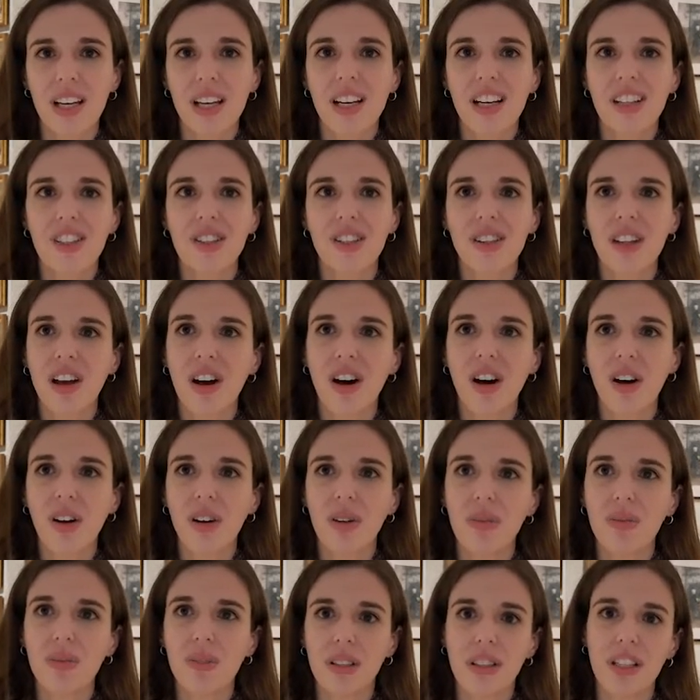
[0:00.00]
until they
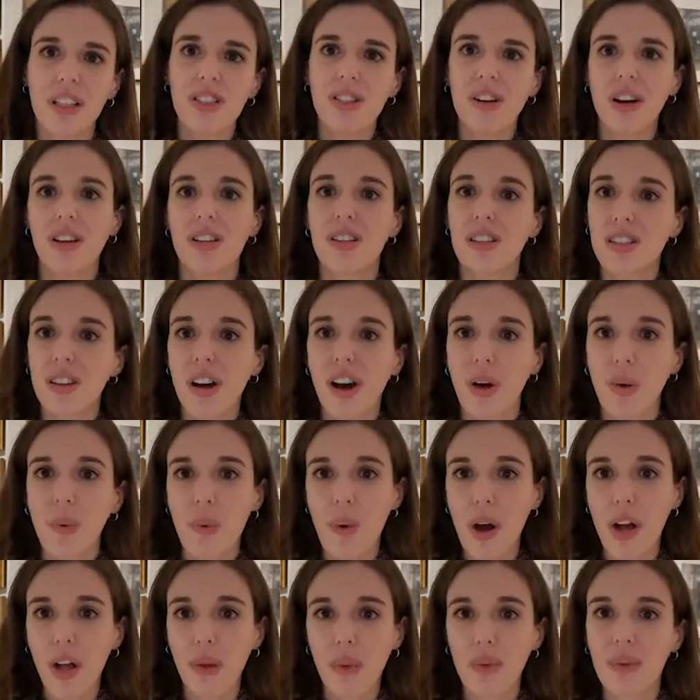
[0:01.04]
all really start to talk
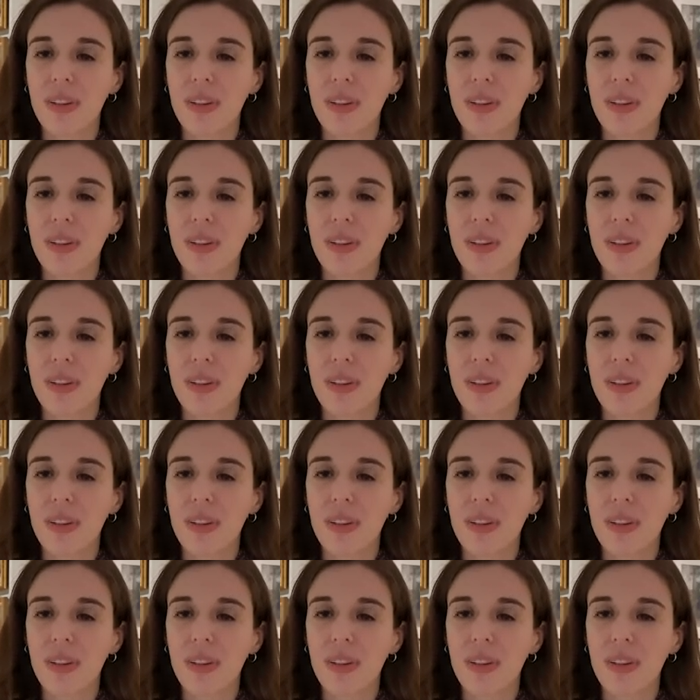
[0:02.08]
well